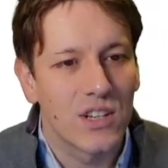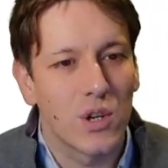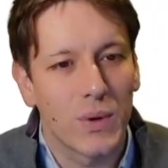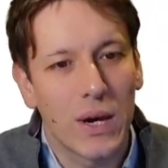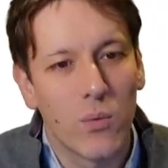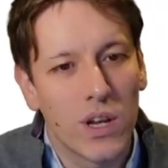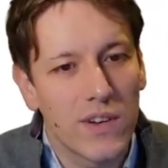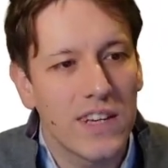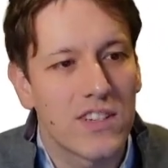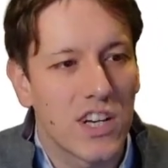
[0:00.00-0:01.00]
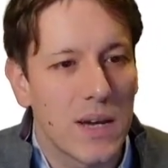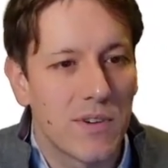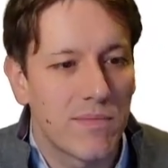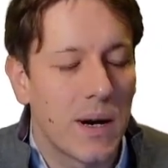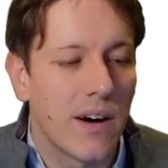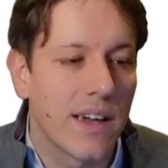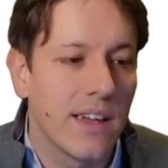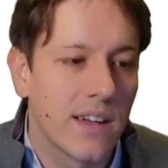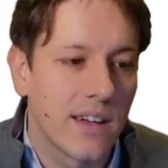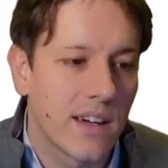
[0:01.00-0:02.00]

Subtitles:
so if we get one of each type of pi,